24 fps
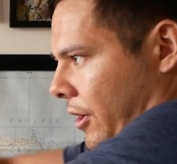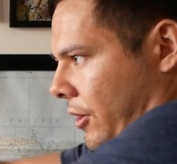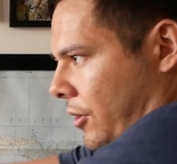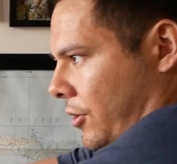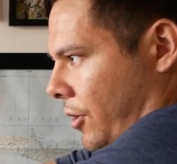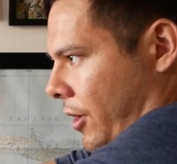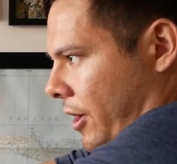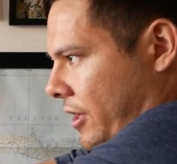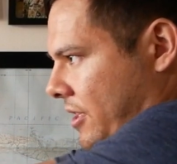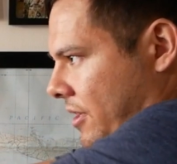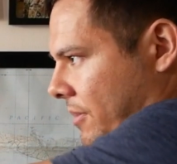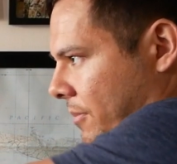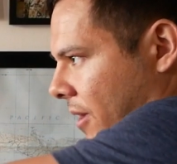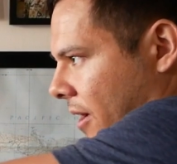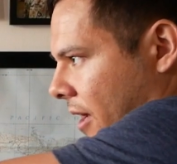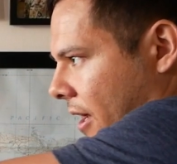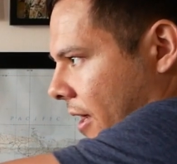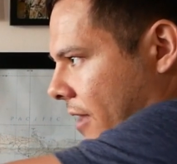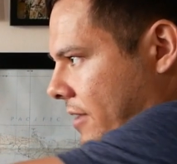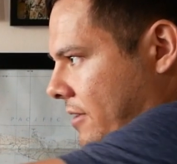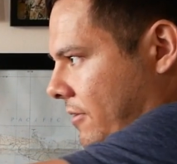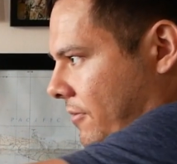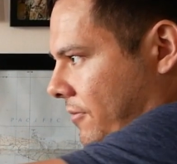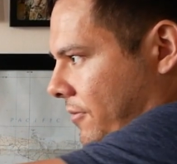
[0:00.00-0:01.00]
crossing my
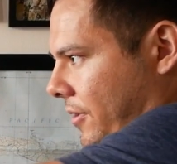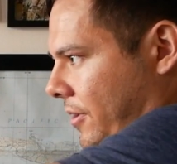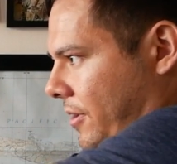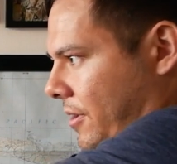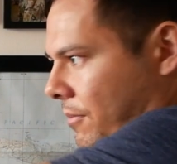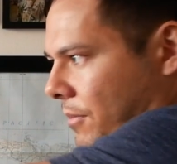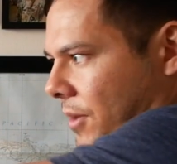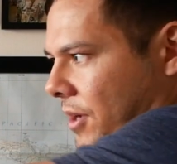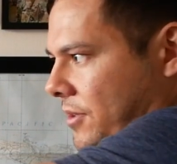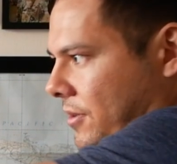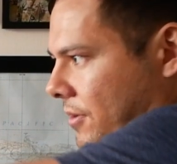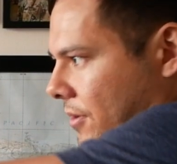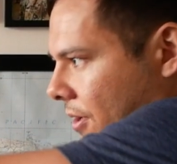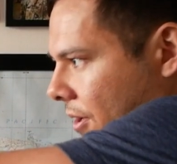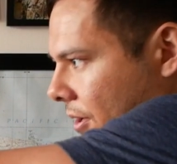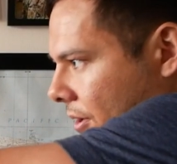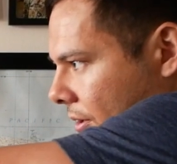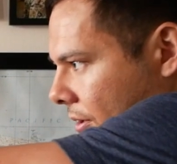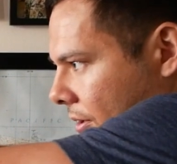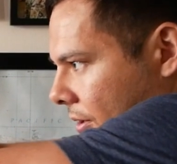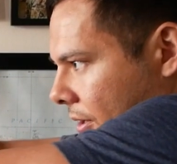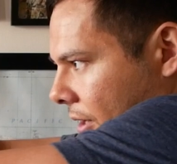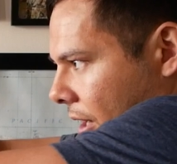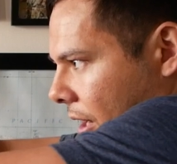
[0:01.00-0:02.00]
hands in front of the muzzle or
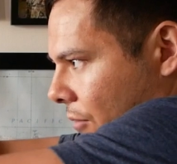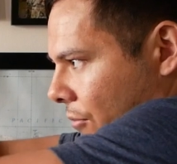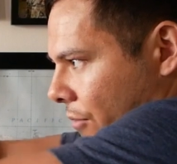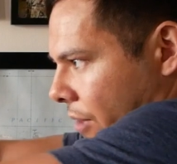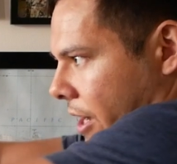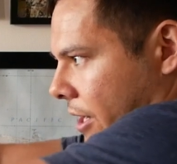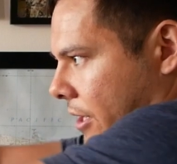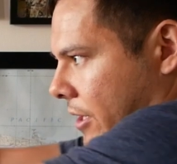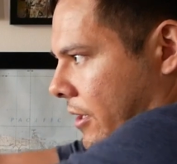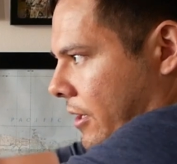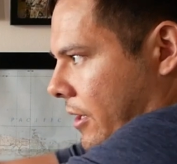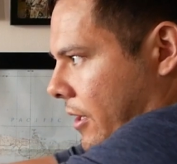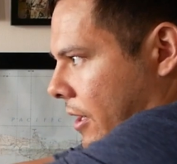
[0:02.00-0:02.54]
anything, that I rack